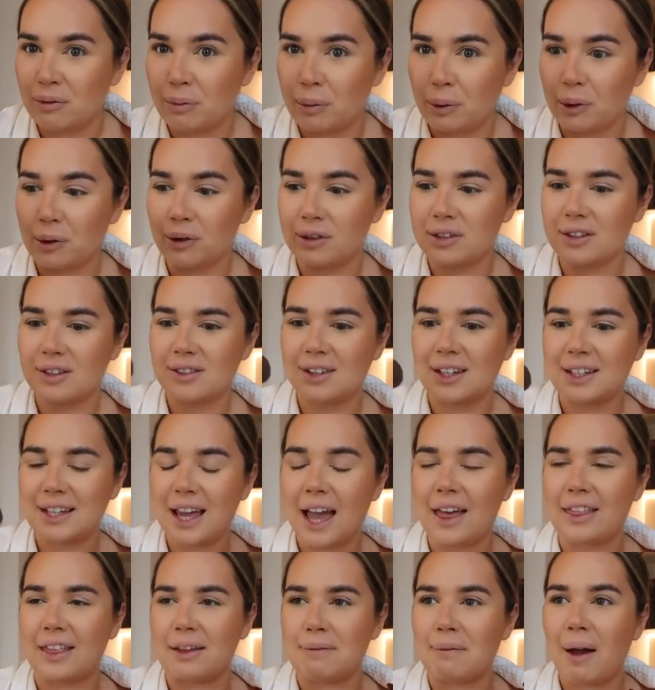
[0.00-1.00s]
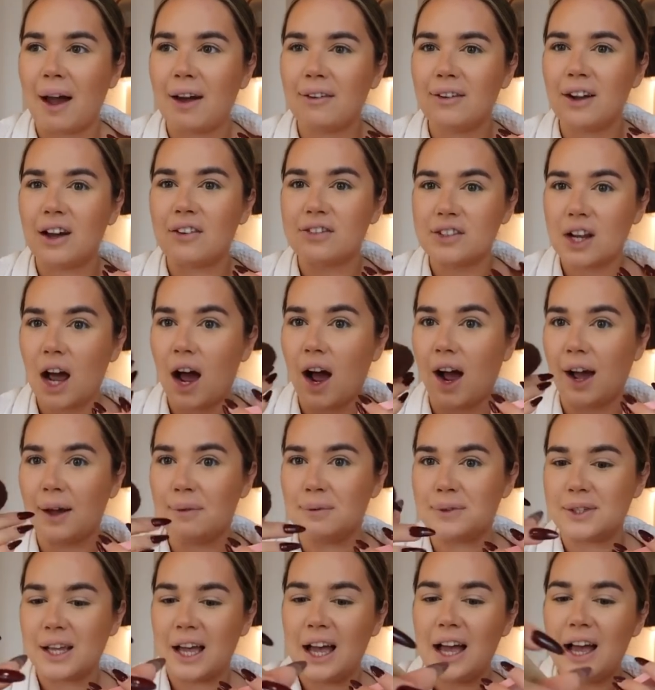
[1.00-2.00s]
Because I was like, yeah, the amount of
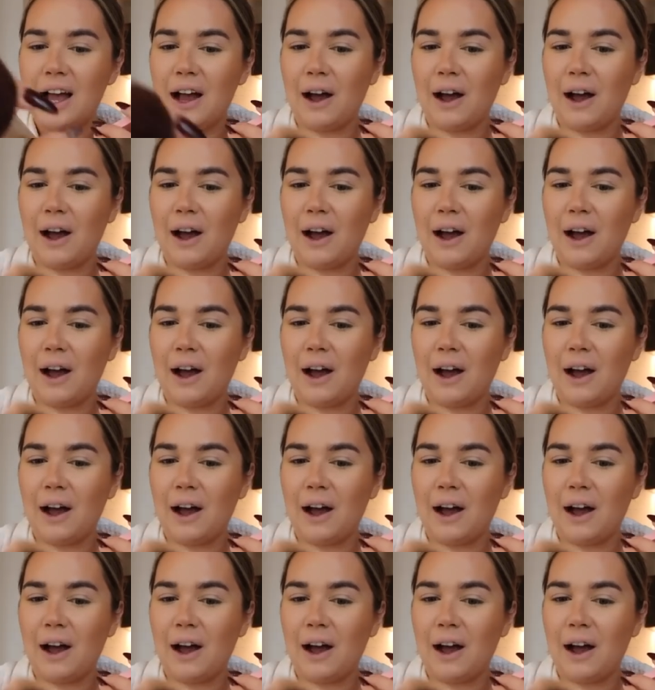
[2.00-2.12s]
times